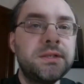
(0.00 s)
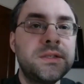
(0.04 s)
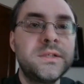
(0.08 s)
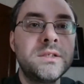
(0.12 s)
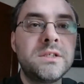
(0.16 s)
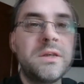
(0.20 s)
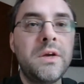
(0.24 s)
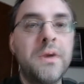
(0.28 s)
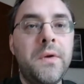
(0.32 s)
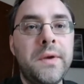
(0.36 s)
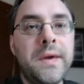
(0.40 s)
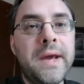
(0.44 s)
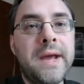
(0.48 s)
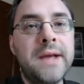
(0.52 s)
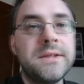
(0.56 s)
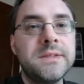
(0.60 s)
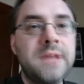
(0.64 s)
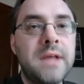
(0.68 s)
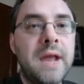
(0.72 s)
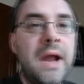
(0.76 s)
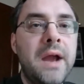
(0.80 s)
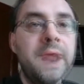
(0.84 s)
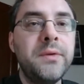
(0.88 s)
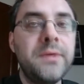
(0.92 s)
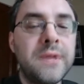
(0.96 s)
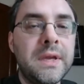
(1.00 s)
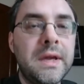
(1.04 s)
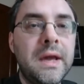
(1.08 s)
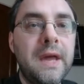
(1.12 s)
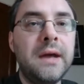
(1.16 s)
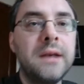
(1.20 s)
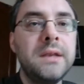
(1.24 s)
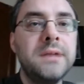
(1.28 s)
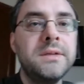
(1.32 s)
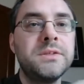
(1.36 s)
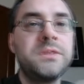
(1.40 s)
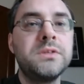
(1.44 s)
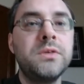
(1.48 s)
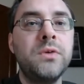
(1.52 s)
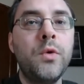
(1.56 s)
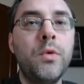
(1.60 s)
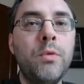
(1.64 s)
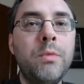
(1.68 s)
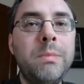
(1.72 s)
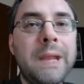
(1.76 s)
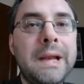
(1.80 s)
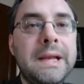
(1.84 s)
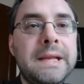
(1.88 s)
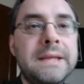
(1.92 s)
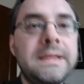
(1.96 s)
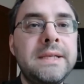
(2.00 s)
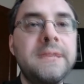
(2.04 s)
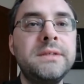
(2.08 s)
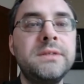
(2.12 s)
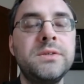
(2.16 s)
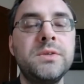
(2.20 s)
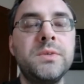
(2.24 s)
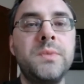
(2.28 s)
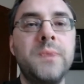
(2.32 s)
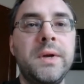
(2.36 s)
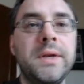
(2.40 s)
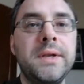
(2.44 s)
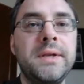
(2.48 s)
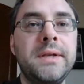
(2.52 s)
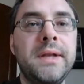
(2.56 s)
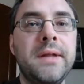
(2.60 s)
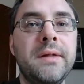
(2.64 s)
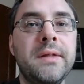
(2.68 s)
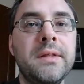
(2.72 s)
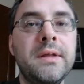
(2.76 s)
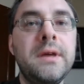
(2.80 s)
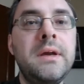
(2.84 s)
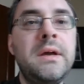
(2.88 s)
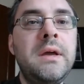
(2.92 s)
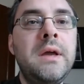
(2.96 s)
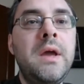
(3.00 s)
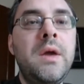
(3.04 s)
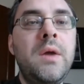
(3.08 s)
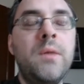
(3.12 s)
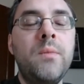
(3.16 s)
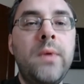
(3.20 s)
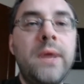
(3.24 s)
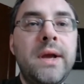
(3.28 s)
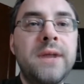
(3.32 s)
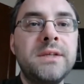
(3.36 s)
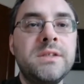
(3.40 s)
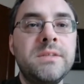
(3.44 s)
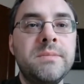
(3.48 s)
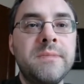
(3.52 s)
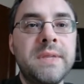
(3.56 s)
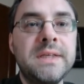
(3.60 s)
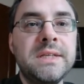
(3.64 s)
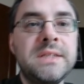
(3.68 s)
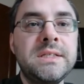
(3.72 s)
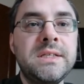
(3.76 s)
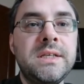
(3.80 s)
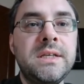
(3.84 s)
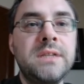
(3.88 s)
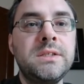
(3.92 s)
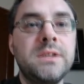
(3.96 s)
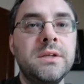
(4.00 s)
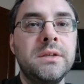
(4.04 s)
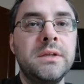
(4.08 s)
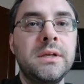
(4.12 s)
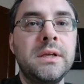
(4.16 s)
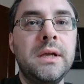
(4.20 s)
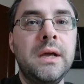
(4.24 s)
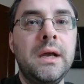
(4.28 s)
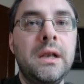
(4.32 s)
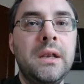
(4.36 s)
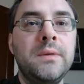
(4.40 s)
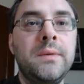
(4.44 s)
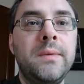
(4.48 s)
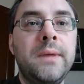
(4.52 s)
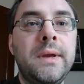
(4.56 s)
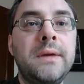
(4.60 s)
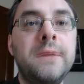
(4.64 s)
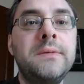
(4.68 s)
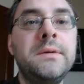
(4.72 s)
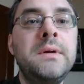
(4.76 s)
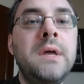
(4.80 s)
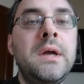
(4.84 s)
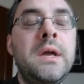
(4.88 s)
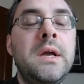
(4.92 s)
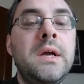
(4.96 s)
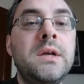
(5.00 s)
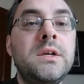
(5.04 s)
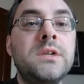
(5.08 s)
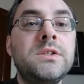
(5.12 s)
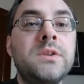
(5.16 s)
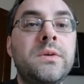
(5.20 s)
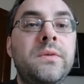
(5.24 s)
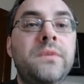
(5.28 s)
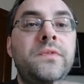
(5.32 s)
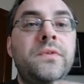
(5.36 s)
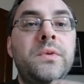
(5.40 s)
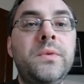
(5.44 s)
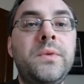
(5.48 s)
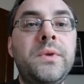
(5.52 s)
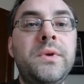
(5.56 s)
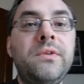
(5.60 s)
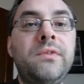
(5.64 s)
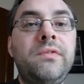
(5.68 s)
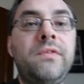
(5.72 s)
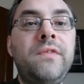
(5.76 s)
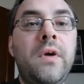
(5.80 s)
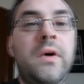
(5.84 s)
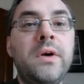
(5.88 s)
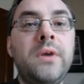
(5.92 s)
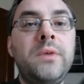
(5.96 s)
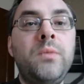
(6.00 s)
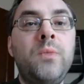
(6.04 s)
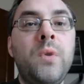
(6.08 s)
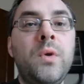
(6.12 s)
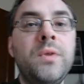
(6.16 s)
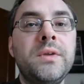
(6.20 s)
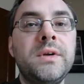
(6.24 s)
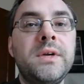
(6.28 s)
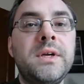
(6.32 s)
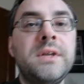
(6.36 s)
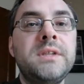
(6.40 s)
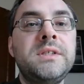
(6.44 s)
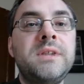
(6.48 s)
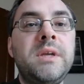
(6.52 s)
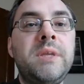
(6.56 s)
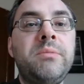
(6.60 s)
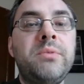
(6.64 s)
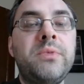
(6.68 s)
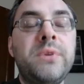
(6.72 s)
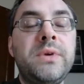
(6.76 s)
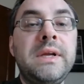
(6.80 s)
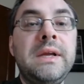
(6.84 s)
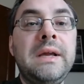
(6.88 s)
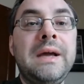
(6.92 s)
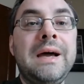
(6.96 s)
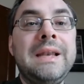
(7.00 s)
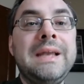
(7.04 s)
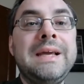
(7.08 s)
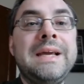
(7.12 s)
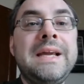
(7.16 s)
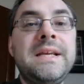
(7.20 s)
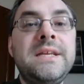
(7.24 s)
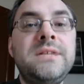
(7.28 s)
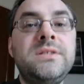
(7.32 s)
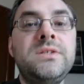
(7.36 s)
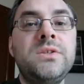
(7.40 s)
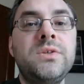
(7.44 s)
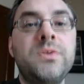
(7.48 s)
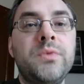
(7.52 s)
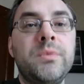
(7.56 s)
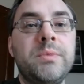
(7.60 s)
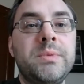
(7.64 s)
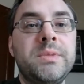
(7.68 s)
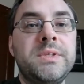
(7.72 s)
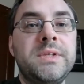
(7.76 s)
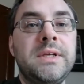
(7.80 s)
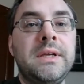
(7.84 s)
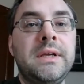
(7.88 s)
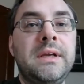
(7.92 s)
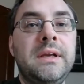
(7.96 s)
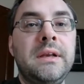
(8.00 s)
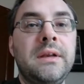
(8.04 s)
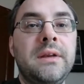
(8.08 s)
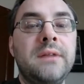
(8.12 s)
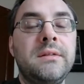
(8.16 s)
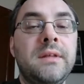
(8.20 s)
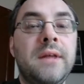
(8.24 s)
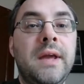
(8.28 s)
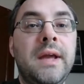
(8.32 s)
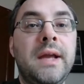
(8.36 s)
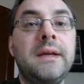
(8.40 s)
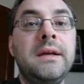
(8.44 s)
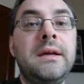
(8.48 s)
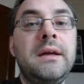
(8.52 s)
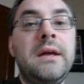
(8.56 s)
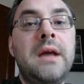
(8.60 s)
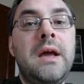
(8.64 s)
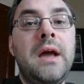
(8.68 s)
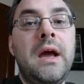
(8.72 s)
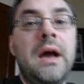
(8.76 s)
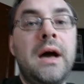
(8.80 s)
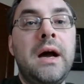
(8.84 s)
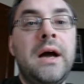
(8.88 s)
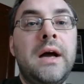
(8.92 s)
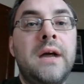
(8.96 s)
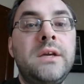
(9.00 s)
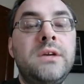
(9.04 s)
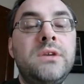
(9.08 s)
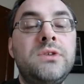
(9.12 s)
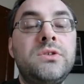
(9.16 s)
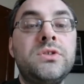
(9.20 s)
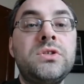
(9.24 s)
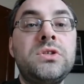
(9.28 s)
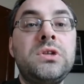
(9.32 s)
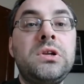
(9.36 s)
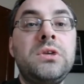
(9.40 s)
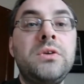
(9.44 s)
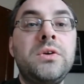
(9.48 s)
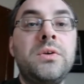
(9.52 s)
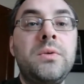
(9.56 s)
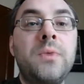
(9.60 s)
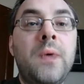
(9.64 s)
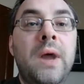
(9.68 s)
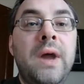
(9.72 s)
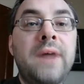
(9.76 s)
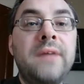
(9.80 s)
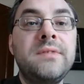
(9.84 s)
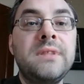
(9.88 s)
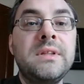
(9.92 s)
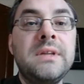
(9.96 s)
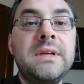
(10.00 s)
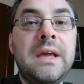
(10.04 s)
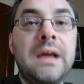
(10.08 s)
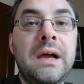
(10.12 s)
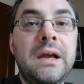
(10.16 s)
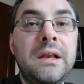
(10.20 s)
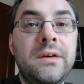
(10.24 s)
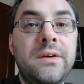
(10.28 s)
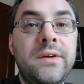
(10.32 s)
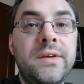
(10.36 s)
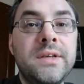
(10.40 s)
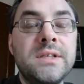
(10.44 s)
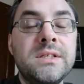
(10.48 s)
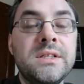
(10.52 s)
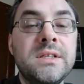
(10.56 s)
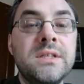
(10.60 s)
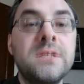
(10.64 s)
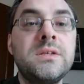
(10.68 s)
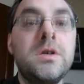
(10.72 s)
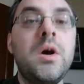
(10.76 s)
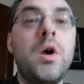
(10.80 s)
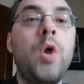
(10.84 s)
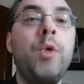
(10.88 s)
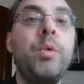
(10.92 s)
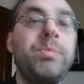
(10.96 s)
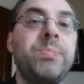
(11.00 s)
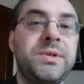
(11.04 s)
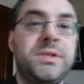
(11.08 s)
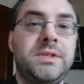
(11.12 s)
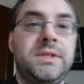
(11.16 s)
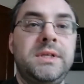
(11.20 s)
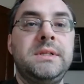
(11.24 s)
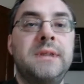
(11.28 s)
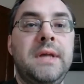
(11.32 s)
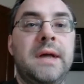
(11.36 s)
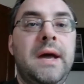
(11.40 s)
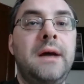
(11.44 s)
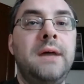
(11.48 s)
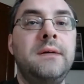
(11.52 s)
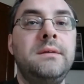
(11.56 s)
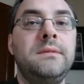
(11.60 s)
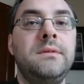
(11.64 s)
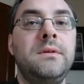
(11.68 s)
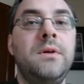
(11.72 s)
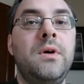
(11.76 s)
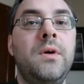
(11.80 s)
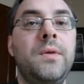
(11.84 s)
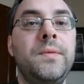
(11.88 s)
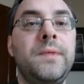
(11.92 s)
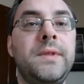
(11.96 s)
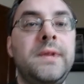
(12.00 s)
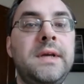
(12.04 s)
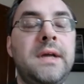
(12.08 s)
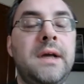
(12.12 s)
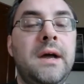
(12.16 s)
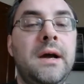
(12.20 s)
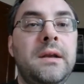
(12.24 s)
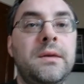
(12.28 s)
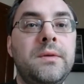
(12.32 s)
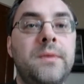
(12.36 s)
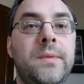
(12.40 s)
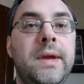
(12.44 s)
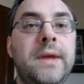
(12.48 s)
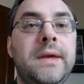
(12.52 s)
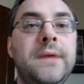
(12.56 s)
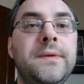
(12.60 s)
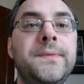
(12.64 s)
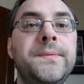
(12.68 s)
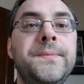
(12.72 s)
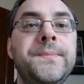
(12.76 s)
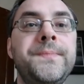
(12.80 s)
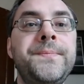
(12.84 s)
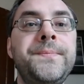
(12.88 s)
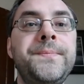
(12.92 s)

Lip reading: and so on, as how the colours all blend into one another, where something sits on the colour wheel. So if you want to find what the contemporary colour is to a particular thing, you just look at whatever the colour is that's opposite that on the colour wheel.